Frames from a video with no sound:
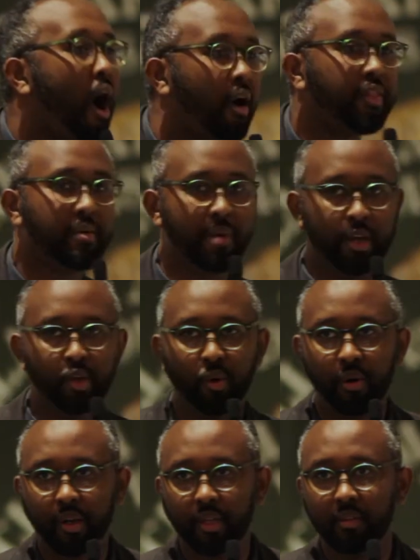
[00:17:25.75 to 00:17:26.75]
are the
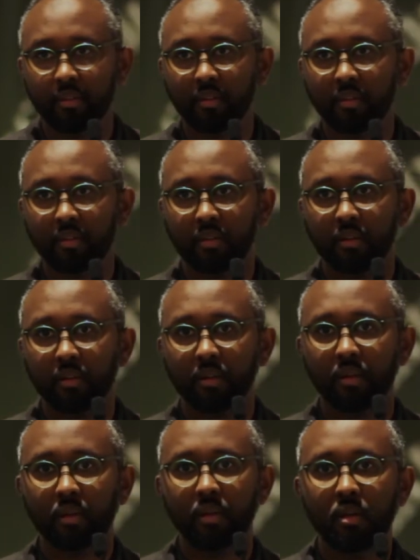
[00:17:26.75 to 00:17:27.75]
minority,
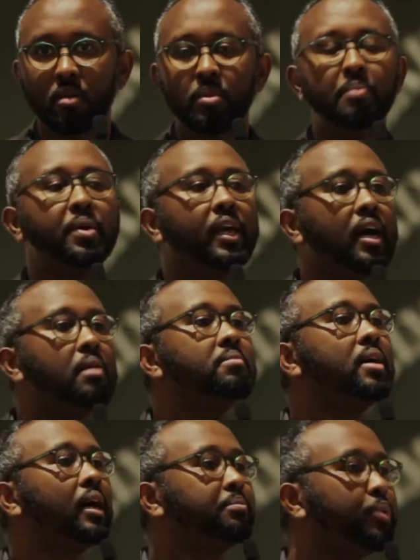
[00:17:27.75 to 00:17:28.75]
but
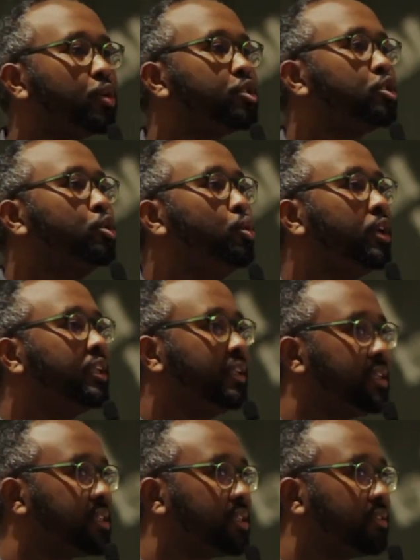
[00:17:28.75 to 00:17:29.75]
become a person who can
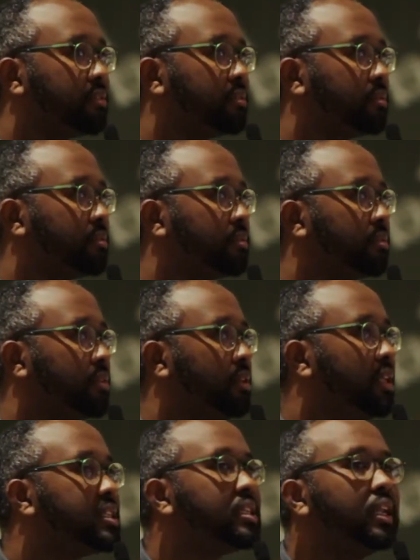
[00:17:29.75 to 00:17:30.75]
listen.
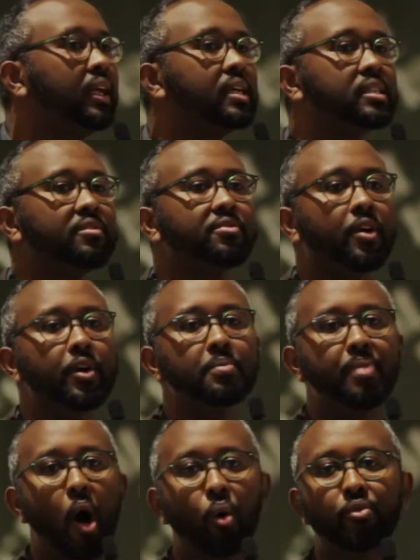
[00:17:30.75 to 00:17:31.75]
Listening is a very
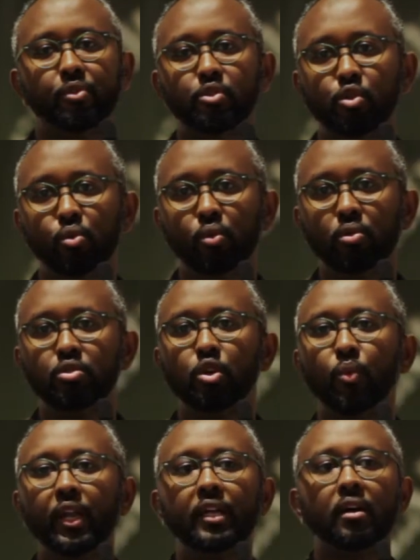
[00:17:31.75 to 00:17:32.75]
powerful tool to
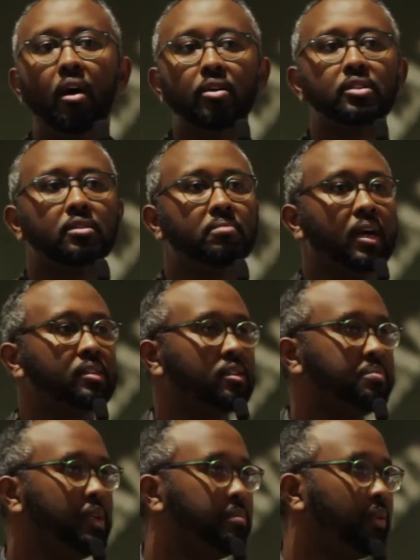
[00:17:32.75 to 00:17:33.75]
winning the hearts and minds
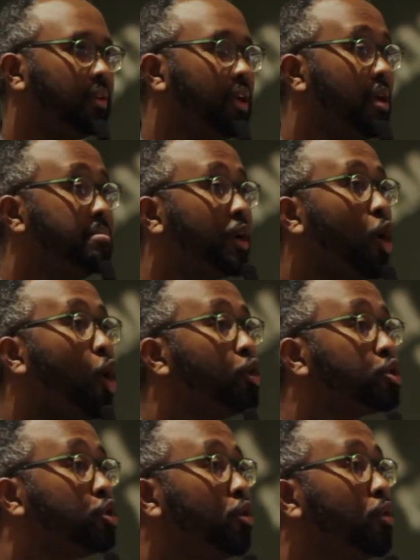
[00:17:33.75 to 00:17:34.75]
of people. But
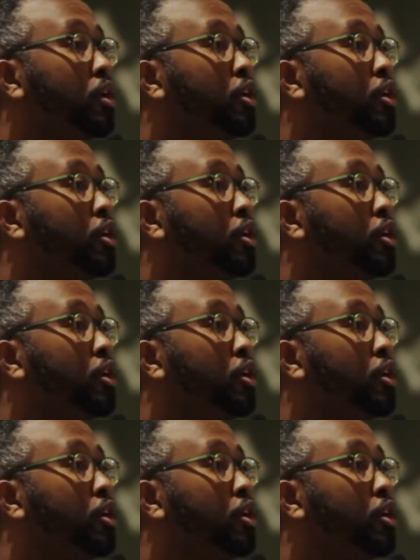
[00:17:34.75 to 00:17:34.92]
also,